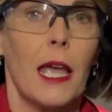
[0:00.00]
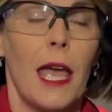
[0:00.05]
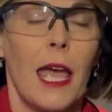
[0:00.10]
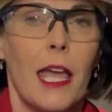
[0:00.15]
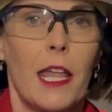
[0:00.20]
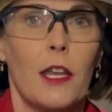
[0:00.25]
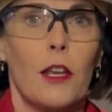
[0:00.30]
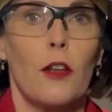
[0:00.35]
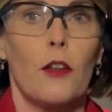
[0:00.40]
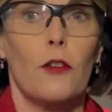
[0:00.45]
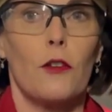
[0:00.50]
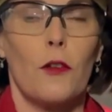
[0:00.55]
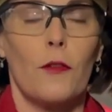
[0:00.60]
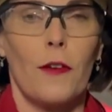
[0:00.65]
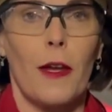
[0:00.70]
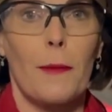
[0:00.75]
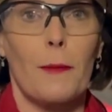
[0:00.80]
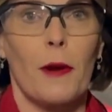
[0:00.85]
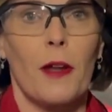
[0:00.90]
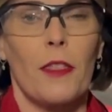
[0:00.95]
in
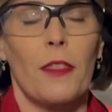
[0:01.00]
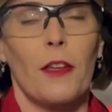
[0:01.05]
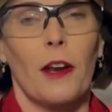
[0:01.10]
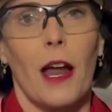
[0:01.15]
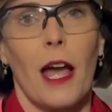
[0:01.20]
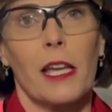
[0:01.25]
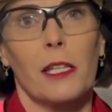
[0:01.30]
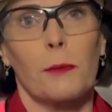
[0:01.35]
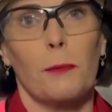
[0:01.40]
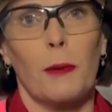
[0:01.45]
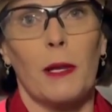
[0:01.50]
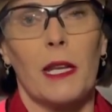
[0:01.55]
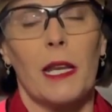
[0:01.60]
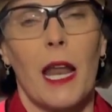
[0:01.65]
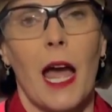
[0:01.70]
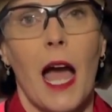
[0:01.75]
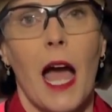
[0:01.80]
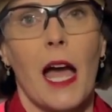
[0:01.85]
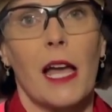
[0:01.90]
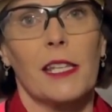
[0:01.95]
November, there has been
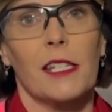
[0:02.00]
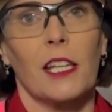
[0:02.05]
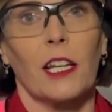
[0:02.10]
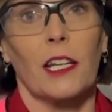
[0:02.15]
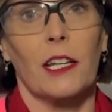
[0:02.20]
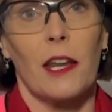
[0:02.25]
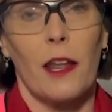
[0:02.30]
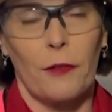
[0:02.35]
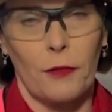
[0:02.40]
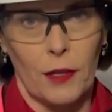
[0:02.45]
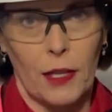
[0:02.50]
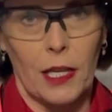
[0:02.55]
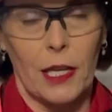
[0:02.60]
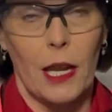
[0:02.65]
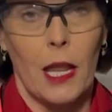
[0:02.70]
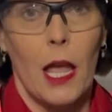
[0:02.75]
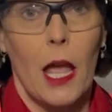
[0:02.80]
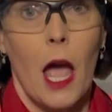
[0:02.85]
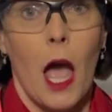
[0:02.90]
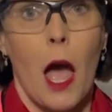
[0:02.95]
a significant
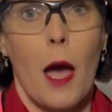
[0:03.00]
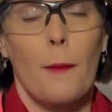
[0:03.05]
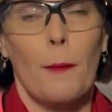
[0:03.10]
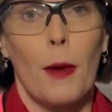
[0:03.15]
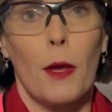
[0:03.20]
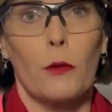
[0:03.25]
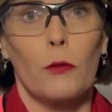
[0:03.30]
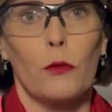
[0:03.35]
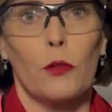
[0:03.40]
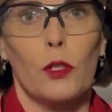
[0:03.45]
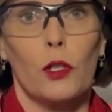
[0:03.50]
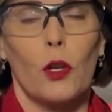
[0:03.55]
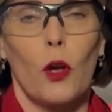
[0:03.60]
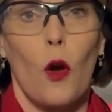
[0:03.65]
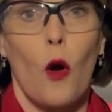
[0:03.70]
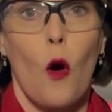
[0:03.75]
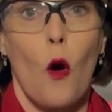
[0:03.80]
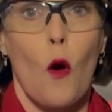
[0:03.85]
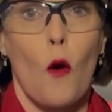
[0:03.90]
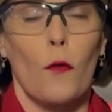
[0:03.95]
amount
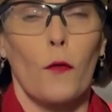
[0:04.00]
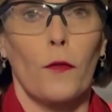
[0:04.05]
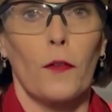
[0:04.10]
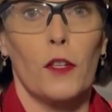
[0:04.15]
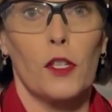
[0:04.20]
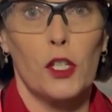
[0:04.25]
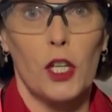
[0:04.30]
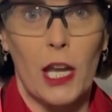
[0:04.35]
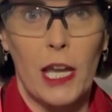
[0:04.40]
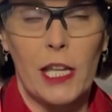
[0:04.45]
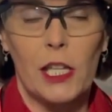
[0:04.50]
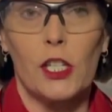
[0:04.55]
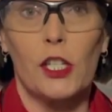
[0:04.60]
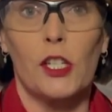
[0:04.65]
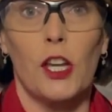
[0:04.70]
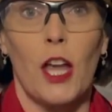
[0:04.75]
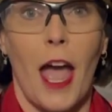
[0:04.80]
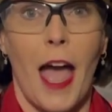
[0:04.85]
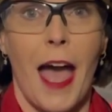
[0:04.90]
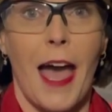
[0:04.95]
of
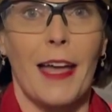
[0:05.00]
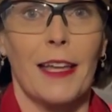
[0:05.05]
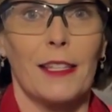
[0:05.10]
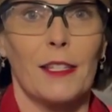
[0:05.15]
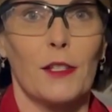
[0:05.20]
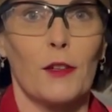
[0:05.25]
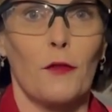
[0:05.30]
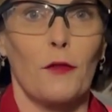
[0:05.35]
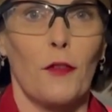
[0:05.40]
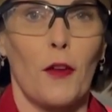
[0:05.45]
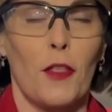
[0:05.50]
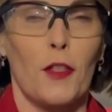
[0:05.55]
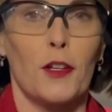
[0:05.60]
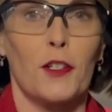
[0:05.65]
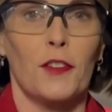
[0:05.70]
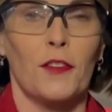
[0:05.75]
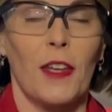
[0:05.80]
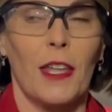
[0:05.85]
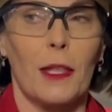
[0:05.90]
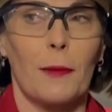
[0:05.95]
change and further
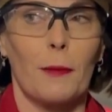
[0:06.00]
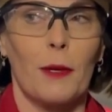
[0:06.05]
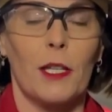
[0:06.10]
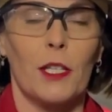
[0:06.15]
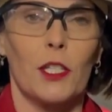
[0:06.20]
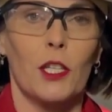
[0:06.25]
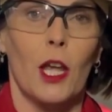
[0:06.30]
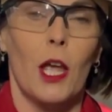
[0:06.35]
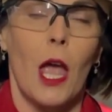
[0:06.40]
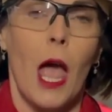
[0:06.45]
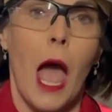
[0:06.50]
development.